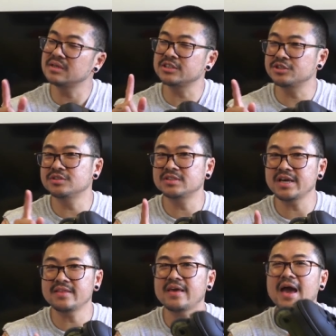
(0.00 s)
I should
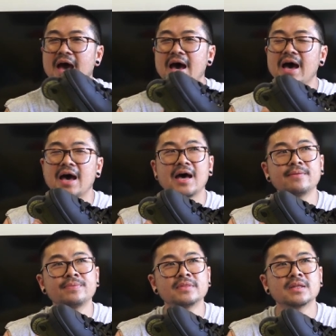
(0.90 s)
say they
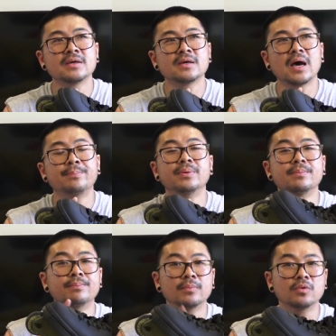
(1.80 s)
are a
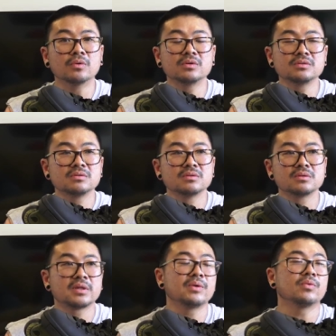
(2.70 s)
bit more
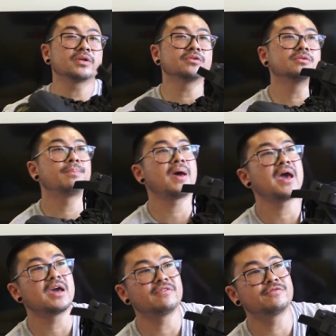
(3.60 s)
than what you'd
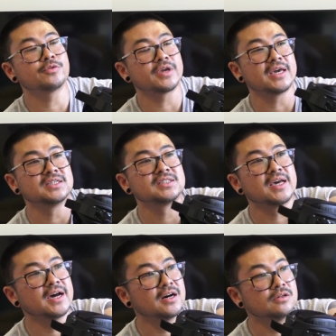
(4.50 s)
pay for your
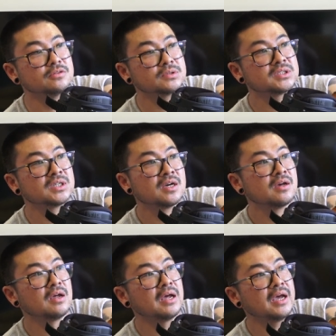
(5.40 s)
SLs
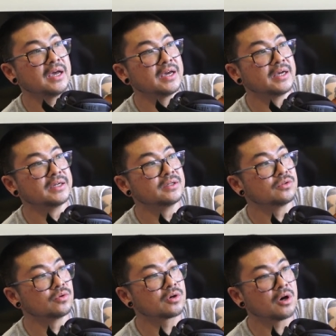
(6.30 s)
and
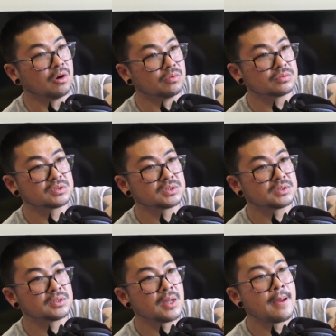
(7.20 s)
your
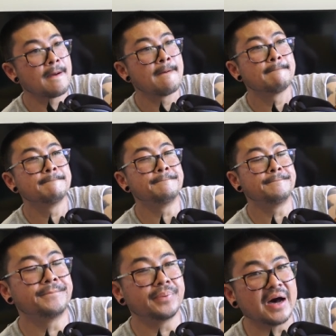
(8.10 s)
Cults.
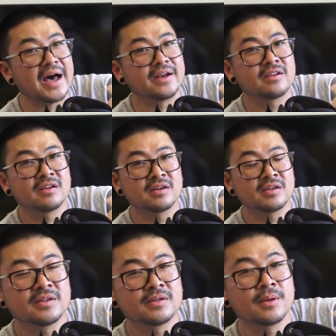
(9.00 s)
But,
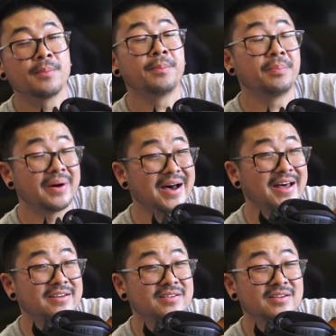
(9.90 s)

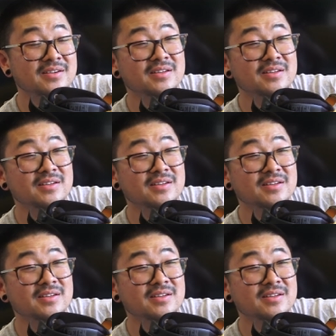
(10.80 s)
but,